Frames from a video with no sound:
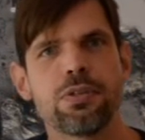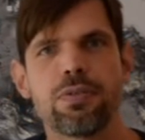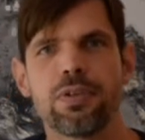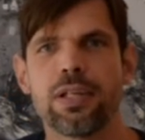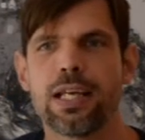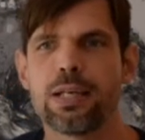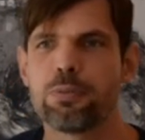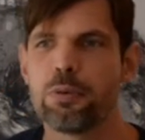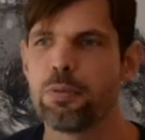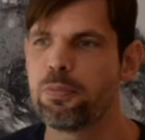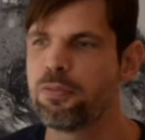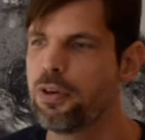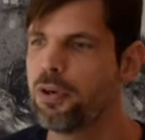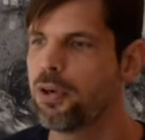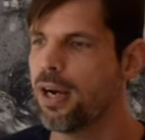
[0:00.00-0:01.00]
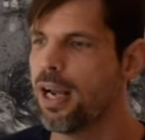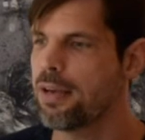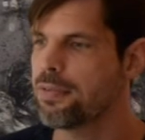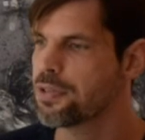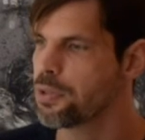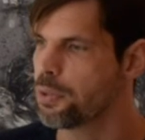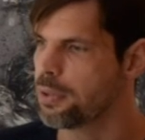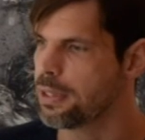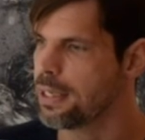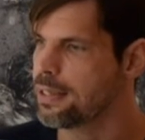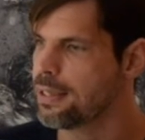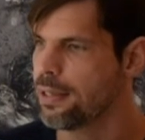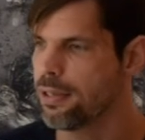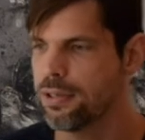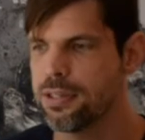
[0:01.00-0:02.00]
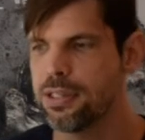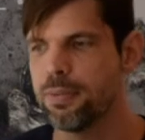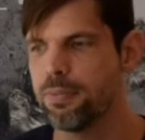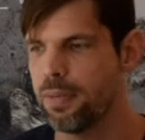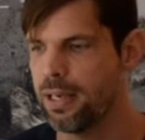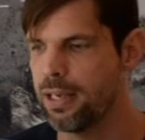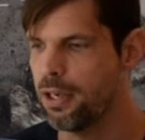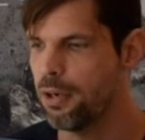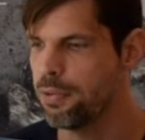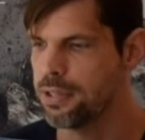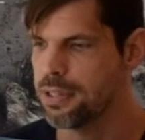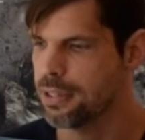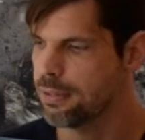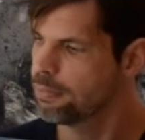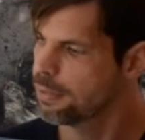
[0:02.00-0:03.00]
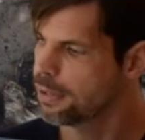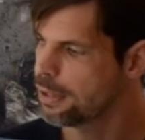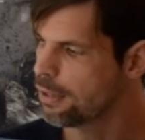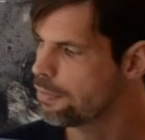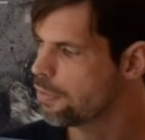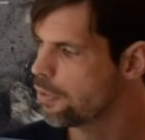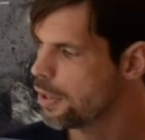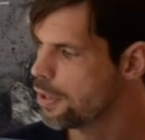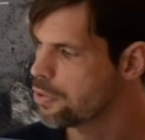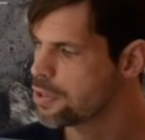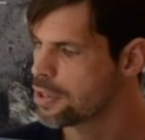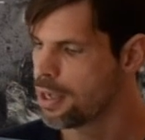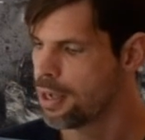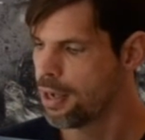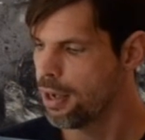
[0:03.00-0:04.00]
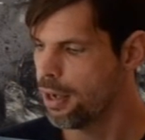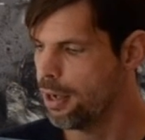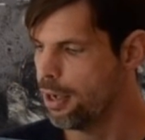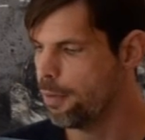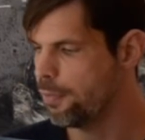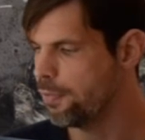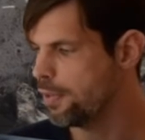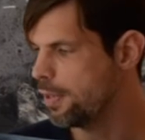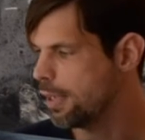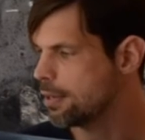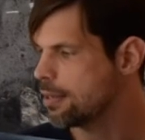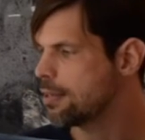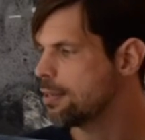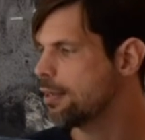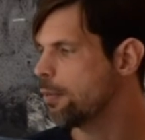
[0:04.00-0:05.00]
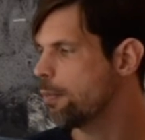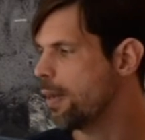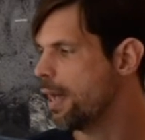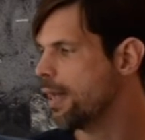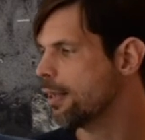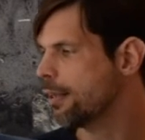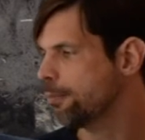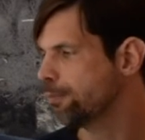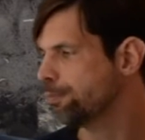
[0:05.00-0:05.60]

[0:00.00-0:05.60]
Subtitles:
If you'd like more photographs or details, I can always give you those. If you'd like to see the back,